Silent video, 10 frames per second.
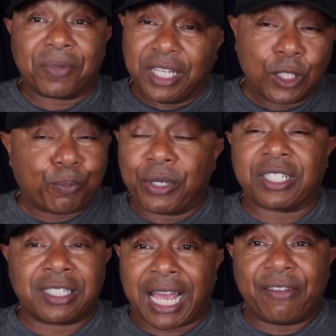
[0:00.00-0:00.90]
It's
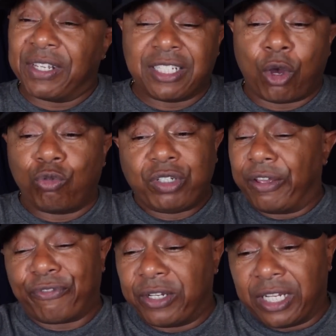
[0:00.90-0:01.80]
prison life. It's no
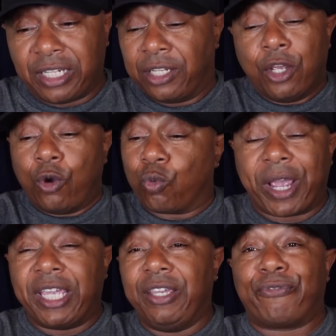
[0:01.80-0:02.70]
different than
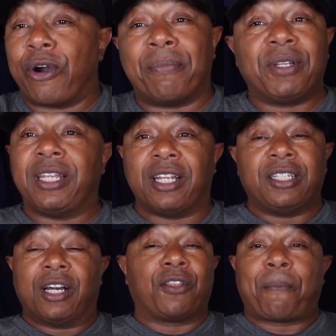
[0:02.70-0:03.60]
where he from than
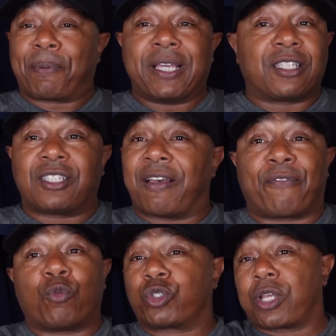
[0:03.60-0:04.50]
in other places, except
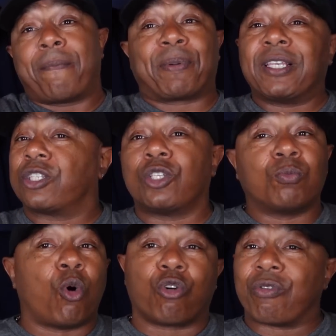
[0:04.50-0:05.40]
for some places is
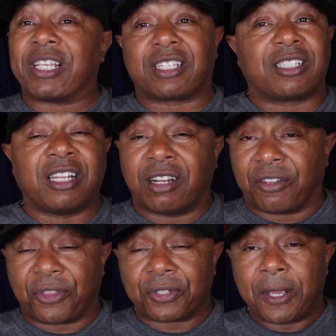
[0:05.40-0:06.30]
more racist than
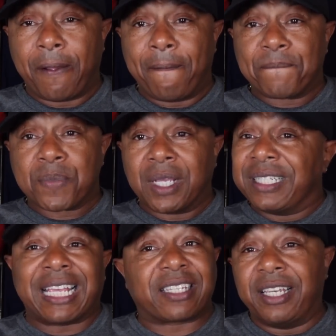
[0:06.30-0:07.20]
others.
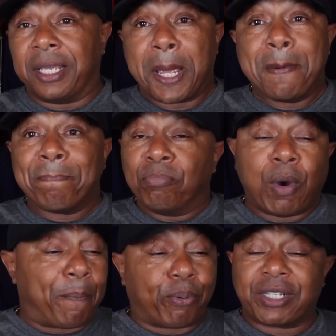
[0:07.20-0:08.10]
That's it.
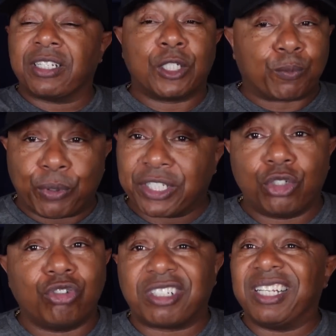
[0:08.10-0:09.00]
But prison is prison.
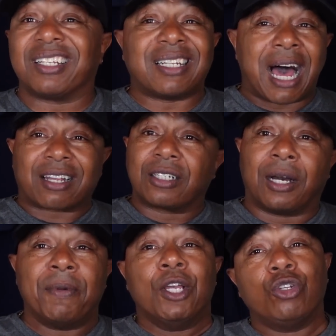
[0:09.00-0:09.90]
You still locked
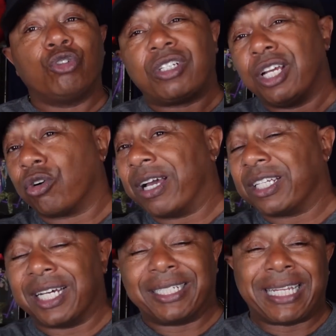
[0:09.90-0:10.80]
up. You still going to have
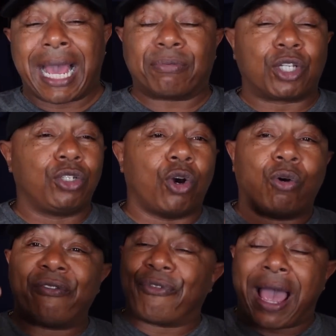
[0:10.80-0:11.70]
to adapt to
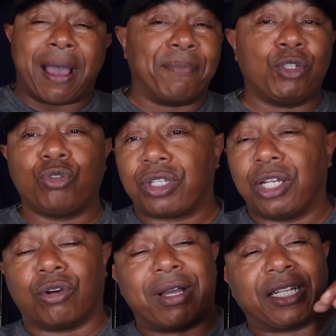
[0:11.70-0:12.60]
your environment. You
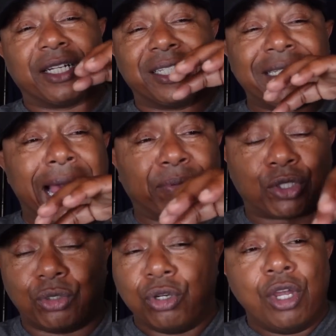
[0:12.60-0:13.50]
still going to have to adapt
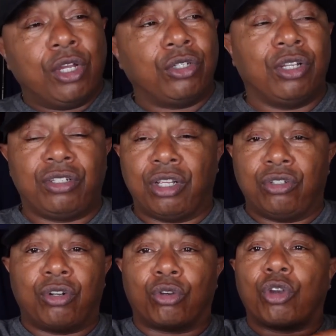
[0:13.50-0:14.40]
to
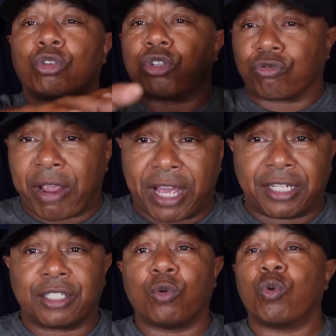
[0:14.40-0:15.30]
your
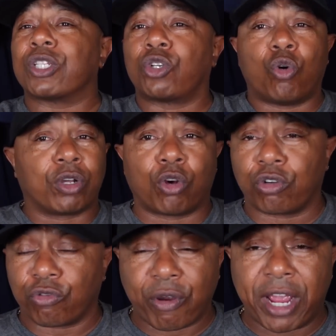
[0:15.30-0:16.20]
surroundings and what's going on
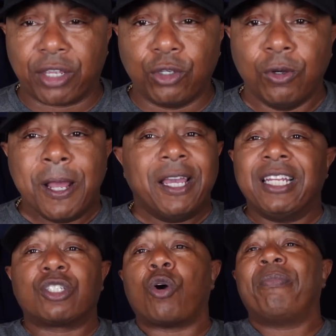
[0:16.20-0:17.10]
around you. And
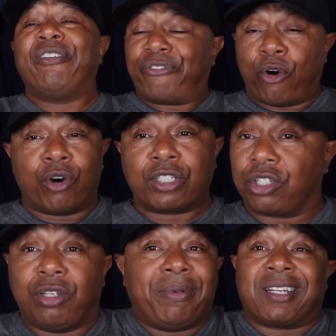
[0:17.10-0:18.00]
it's going to be foreign
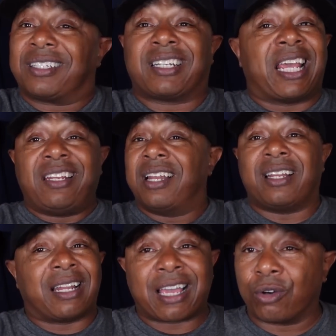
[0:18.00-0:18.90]
to you because it ain't
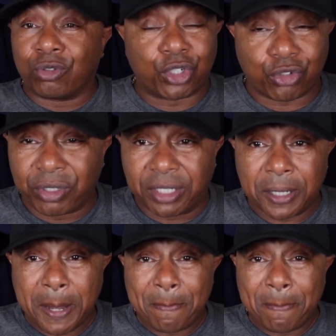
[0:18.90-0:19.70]
nothing like on the street.